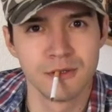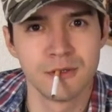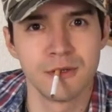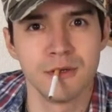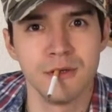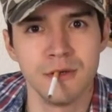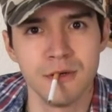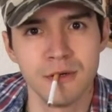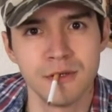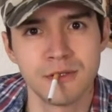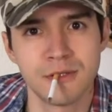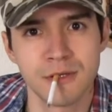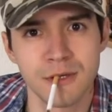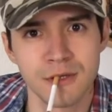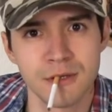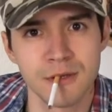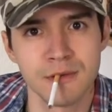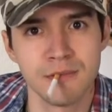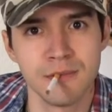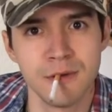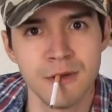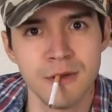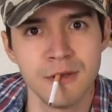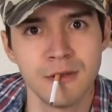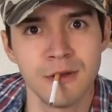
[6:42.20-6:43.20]
So you're
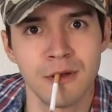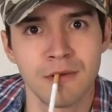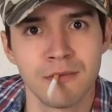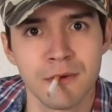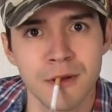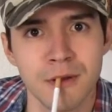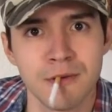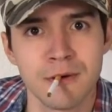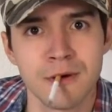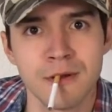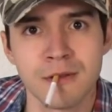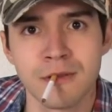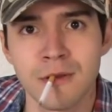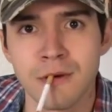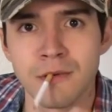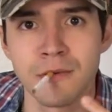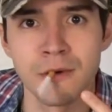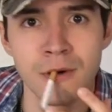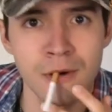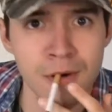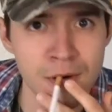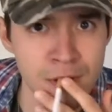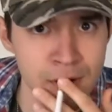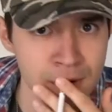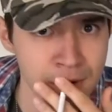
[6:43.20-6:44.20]
telling me that we won the
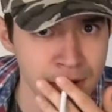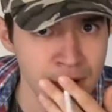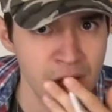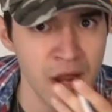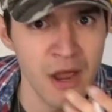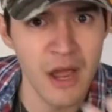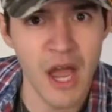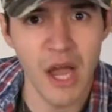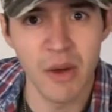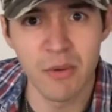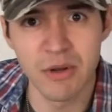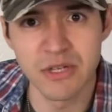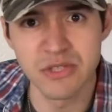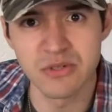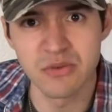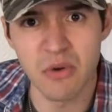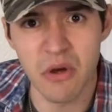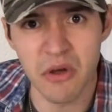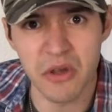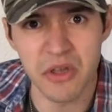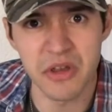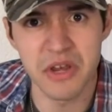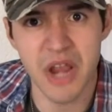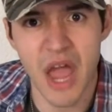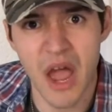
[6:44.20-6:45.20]
war, I went to
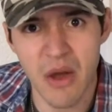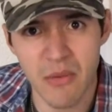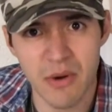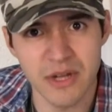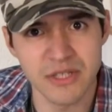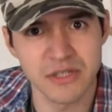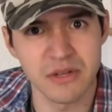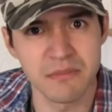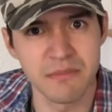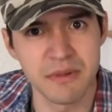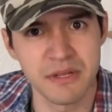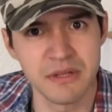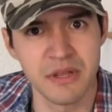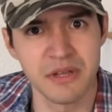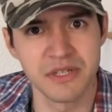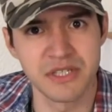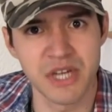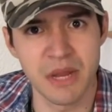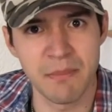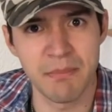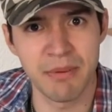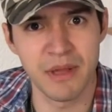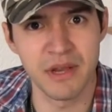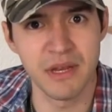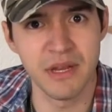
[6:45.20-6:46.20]
Okinawa to beat the
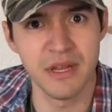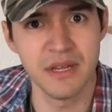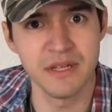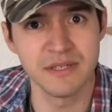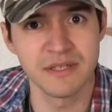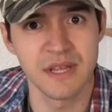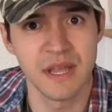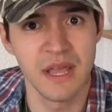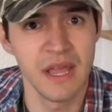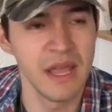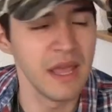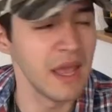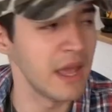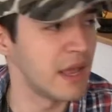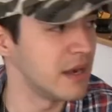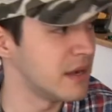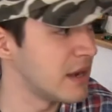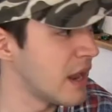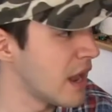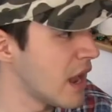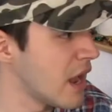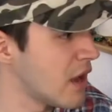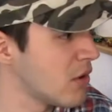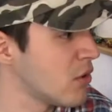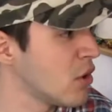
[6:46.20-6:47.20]
Japanese, and
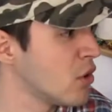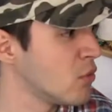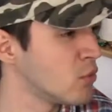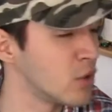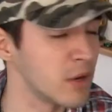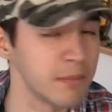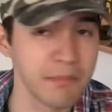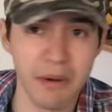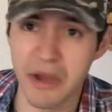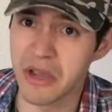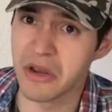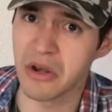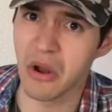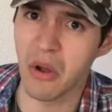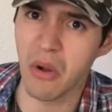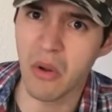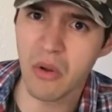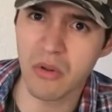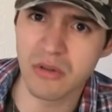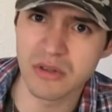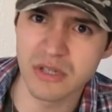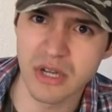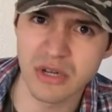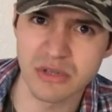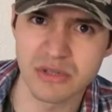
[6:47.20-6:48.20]
now we're buying
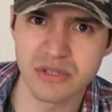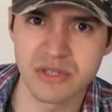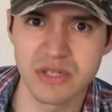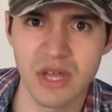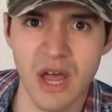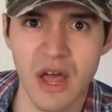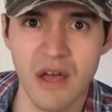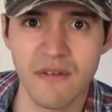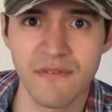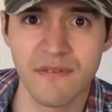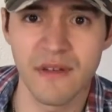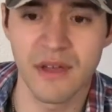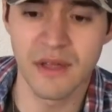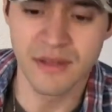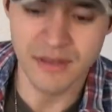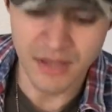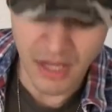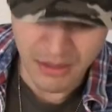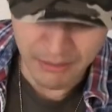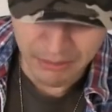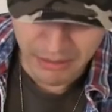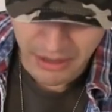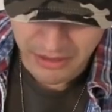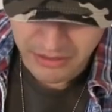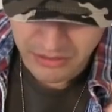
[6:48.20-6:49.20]
all their stuff,
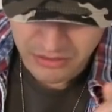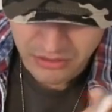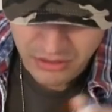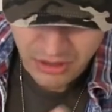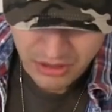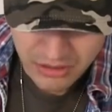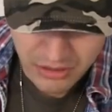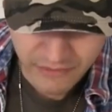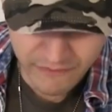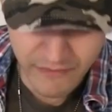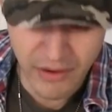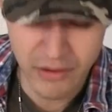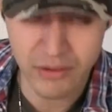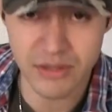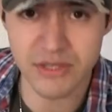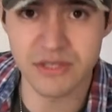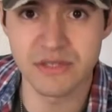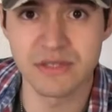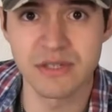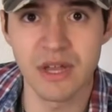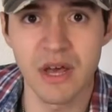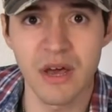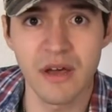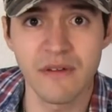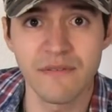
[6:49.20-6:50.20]
they buy none of our
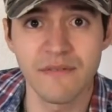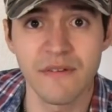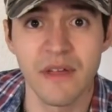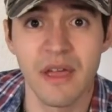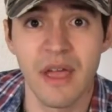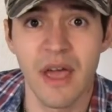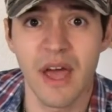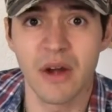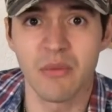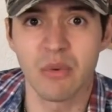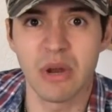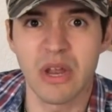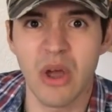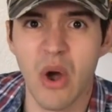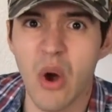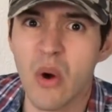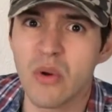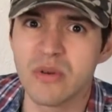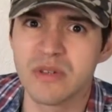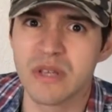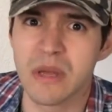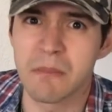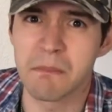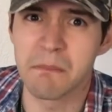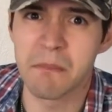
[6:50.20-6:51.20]
stuff, and we
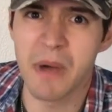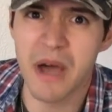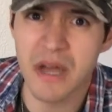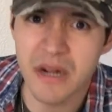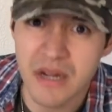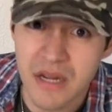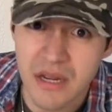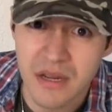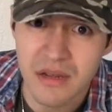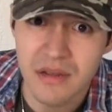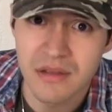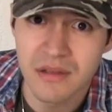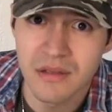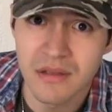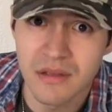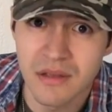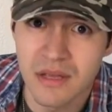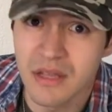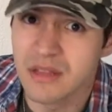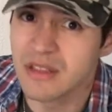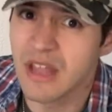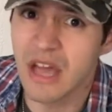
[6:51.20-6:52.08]
owe them money?